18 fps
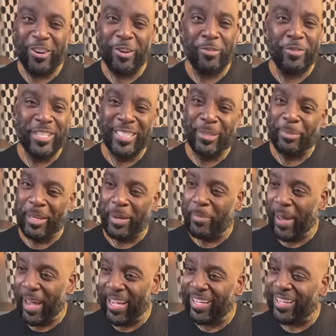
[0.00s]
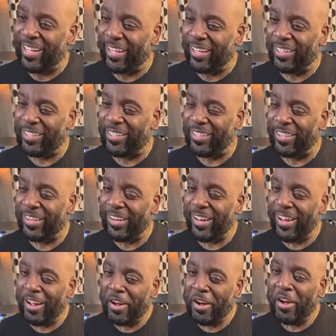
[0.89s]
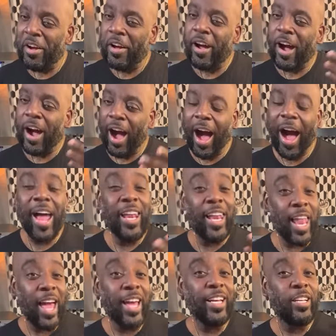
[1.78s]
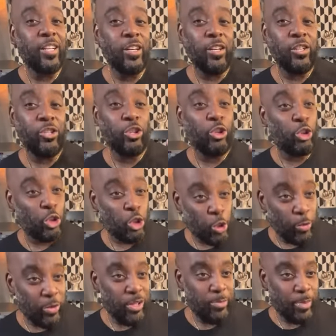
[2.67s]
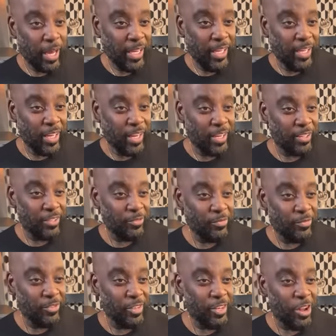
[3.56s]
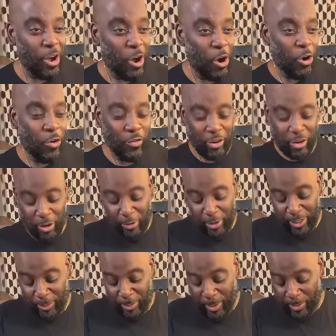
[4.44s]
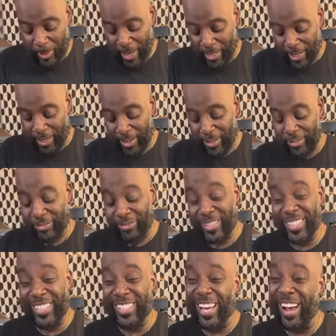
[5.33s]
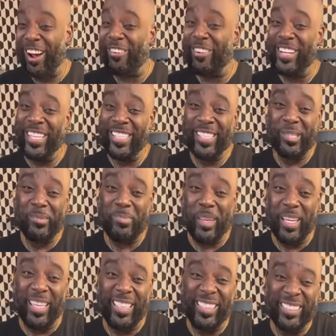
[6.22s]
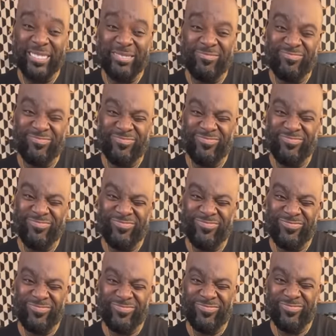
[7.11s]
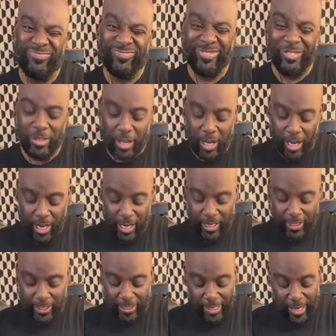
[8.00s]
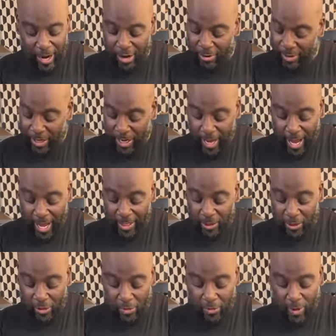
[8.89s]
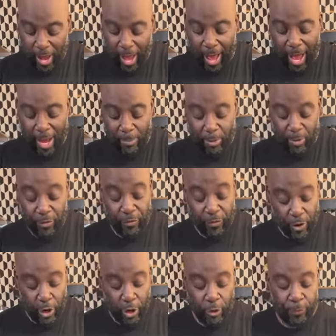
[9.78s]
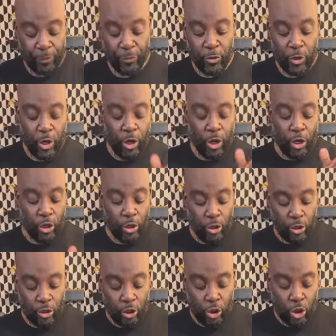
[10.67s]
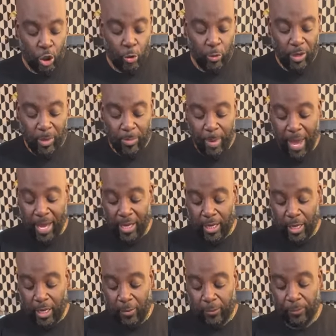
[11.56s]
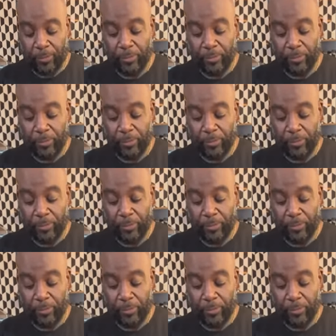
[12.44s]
crispy bacon. I like chewy bacon over crispy bacon. Sorry, it's me. Okay, sorry, I do. I prefer chewy bacon